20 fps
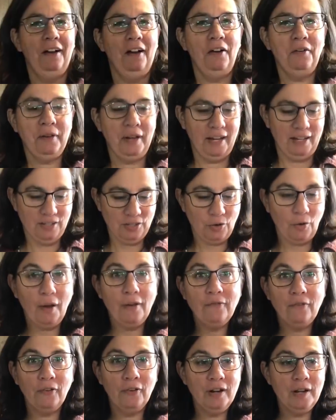Okay, so
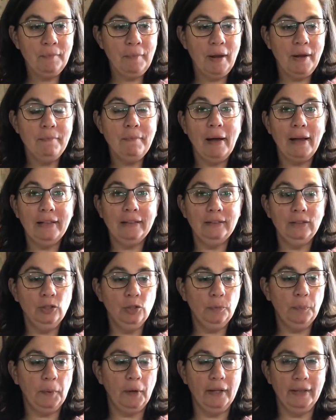I've already made my
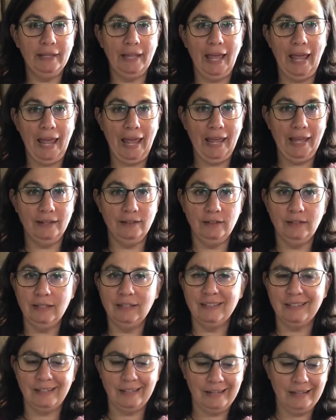loop on the end.
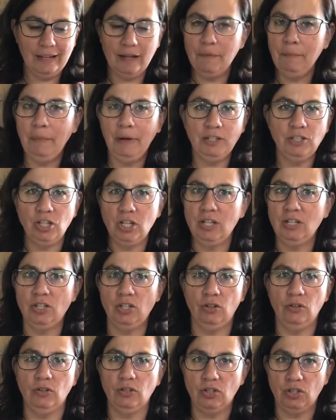It's uh, much
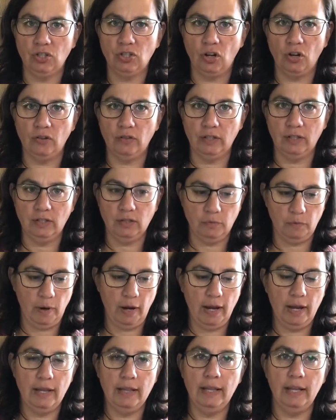easier to start this
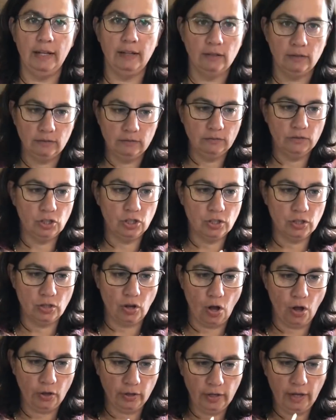way and then just
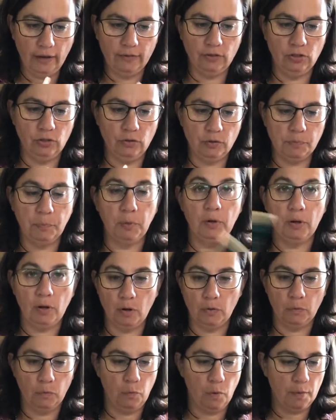all you have to do is put it
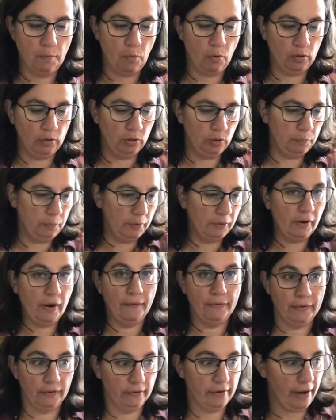on one more loop
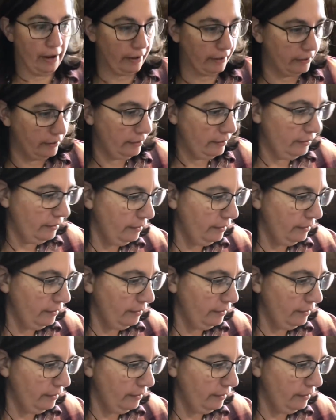around their neck.